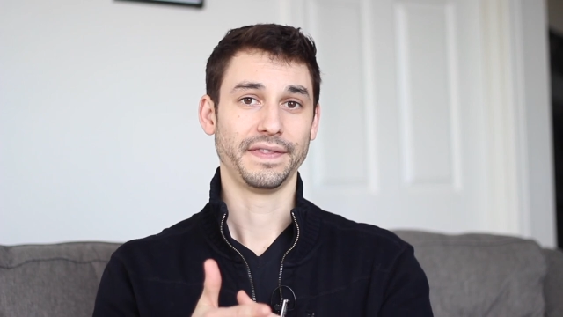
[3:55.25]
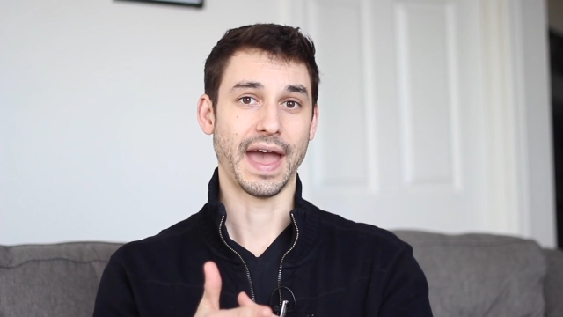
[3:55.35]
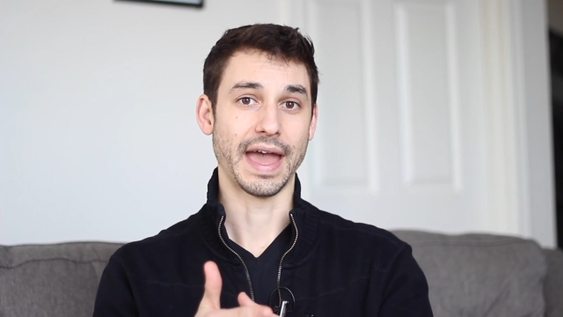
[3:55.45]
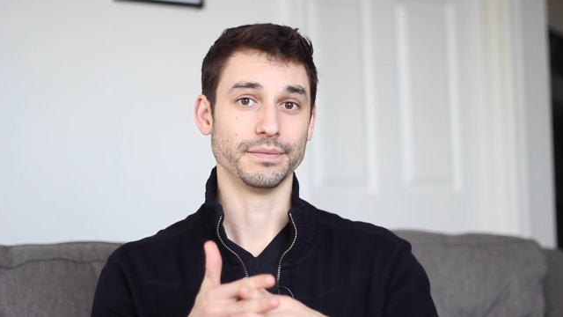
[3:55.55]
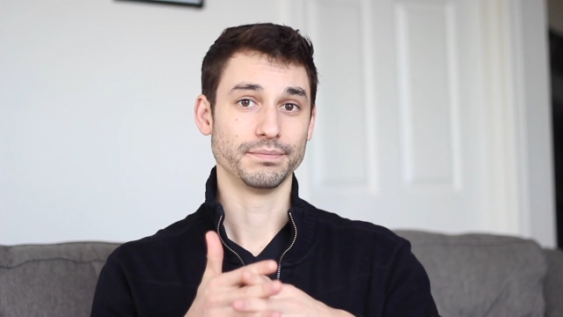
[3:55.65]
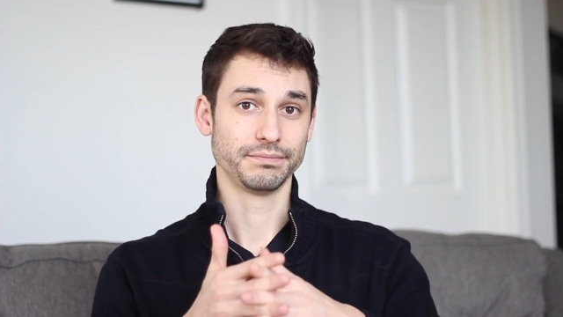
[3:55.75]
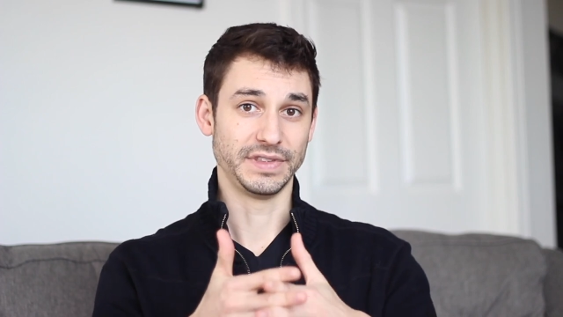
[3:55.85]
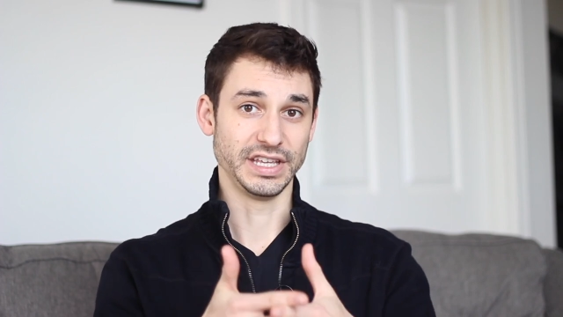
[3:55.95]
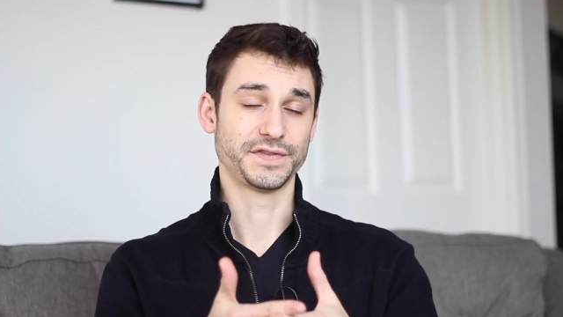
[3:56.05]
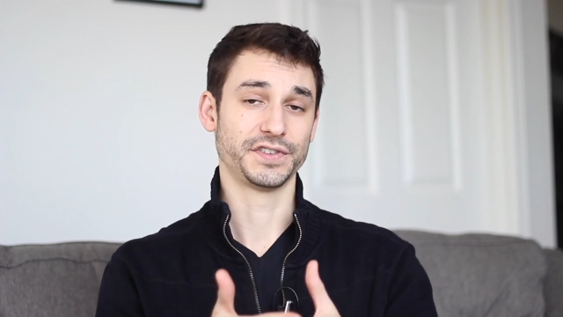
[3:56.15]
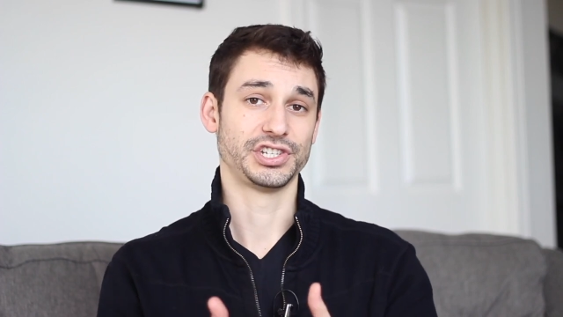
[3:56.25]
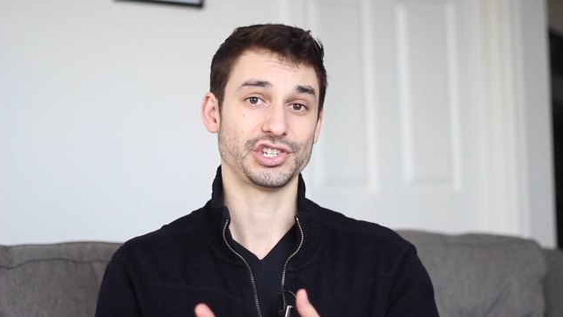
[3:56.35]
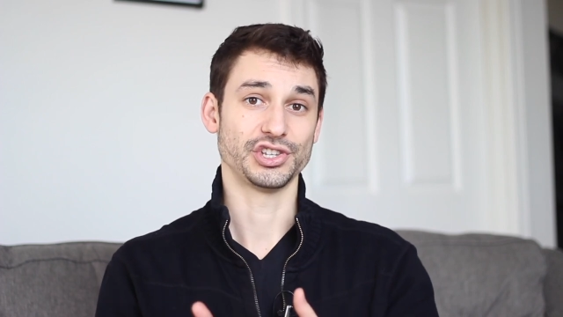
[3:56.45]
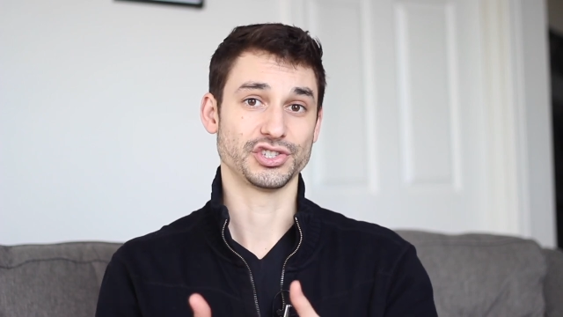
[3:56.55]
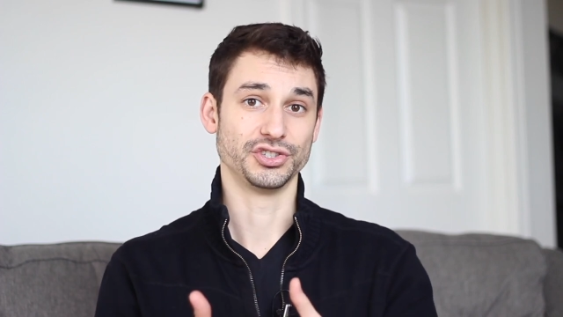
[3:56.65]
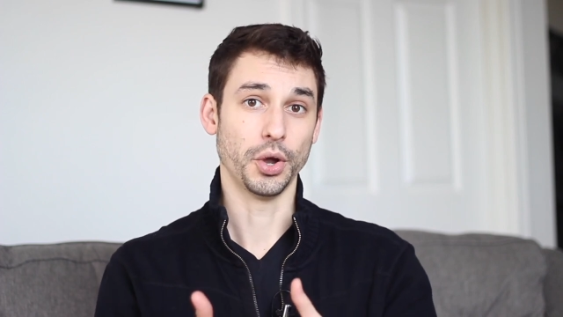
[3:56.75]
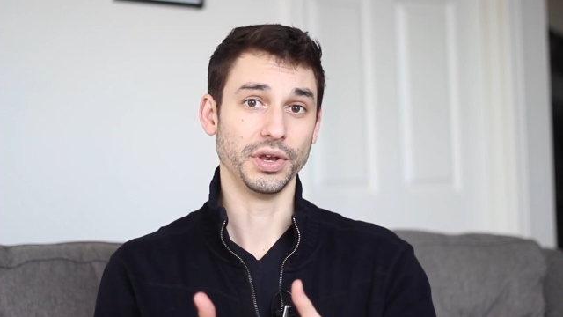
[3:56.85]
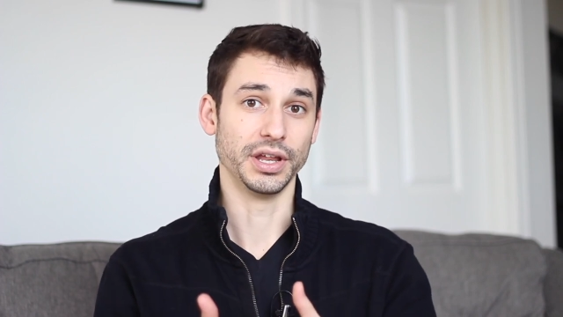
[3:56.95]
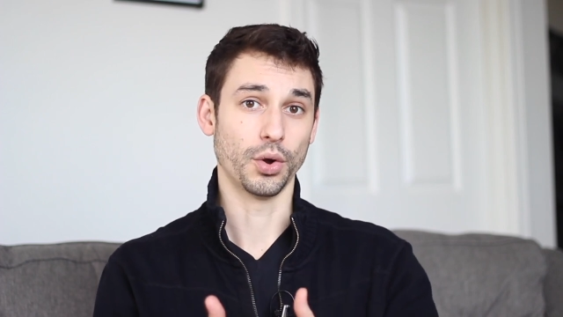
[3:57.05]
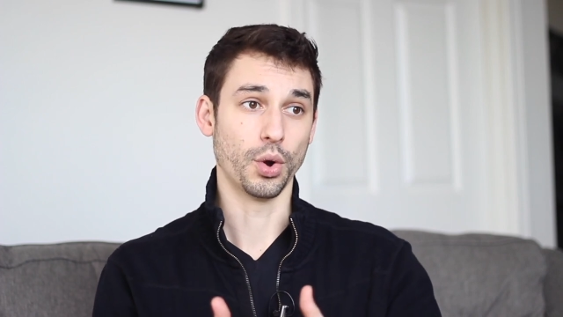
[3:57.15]
that these physicians
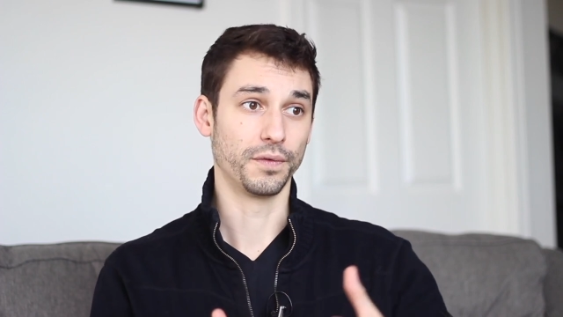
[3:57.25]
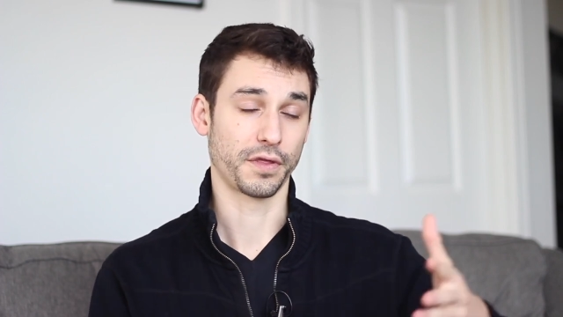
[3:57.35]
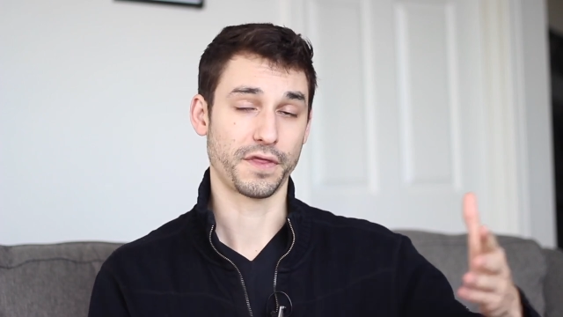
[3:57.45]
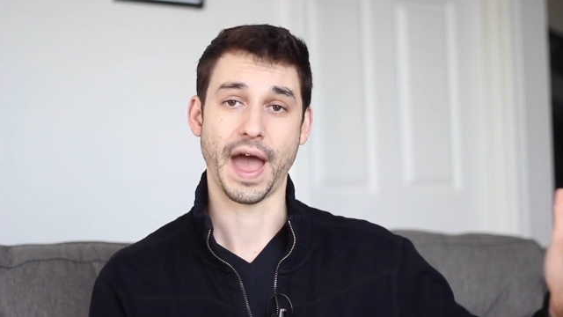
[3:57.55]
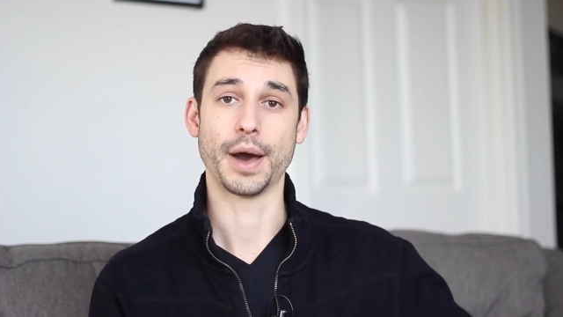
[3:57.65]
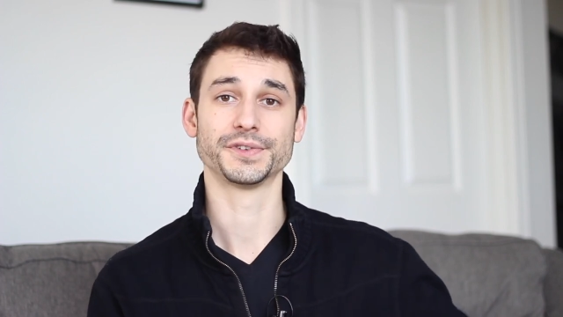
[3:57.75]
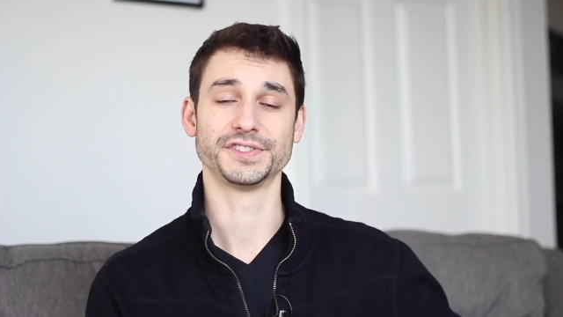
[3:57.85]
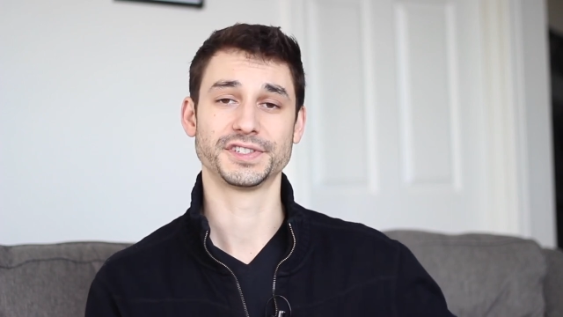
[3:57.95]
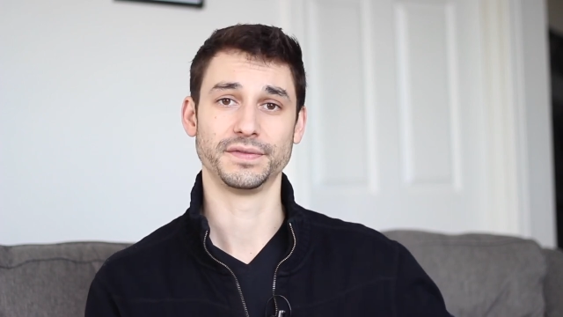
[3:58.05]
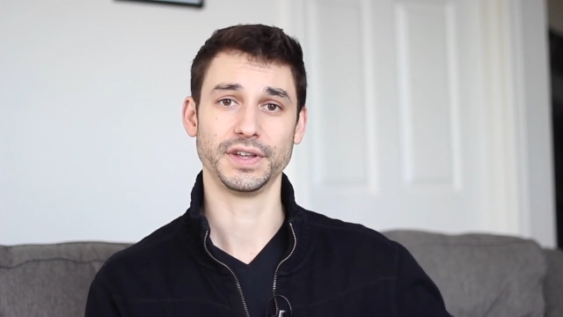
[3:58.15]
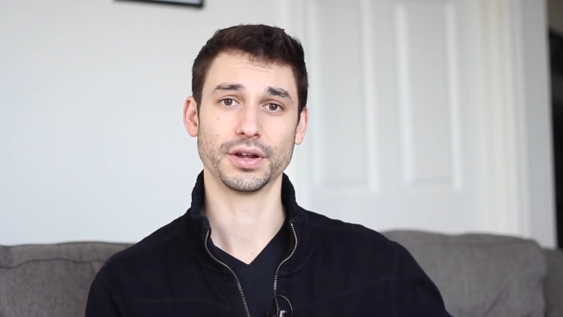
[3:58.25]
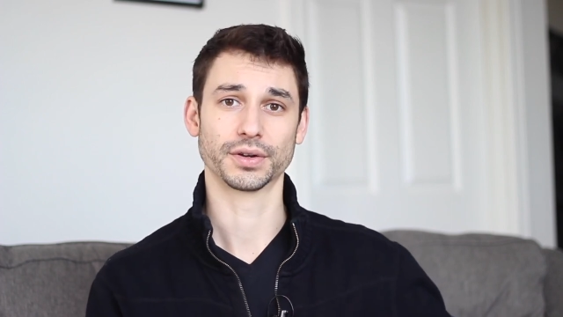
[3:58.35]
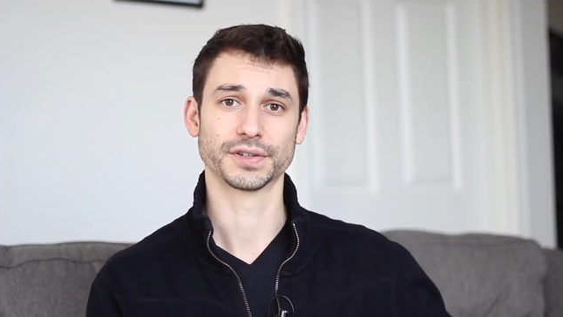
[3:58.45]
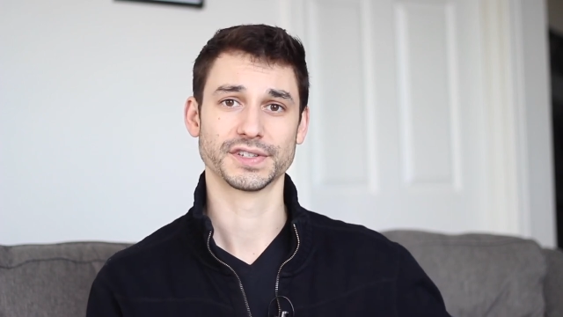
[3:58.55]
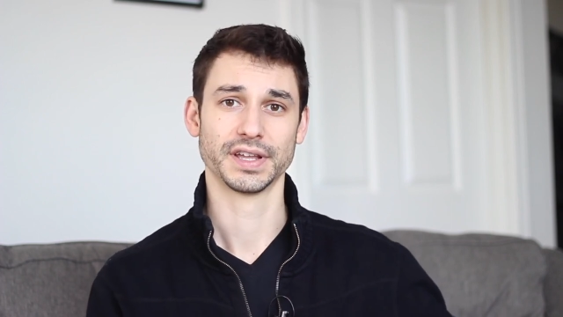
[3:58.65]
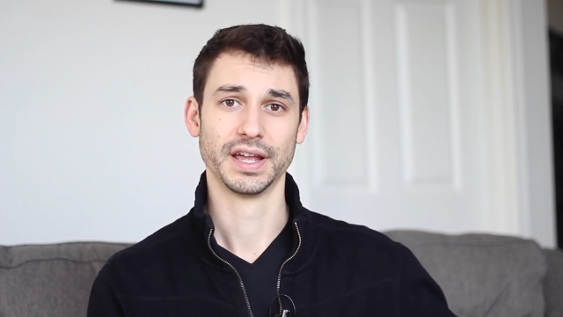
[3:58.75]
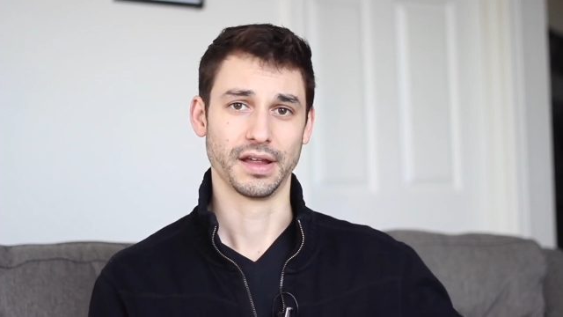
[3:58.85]
noted over thousands of years.